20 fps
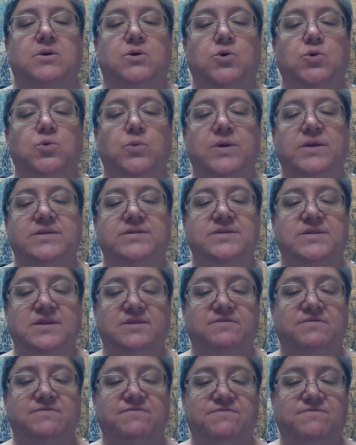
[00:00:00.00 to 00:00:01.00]
who is
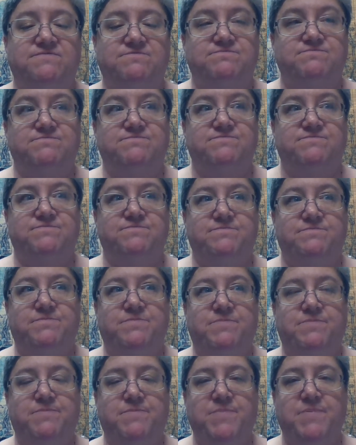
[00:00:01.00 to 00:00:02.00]

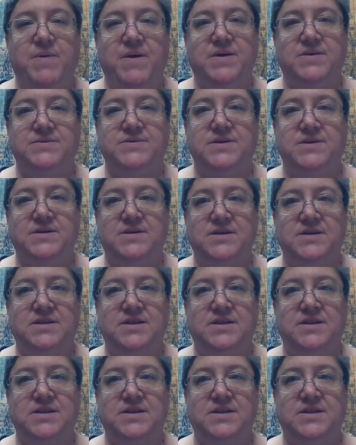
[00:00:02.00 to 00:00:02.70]
basically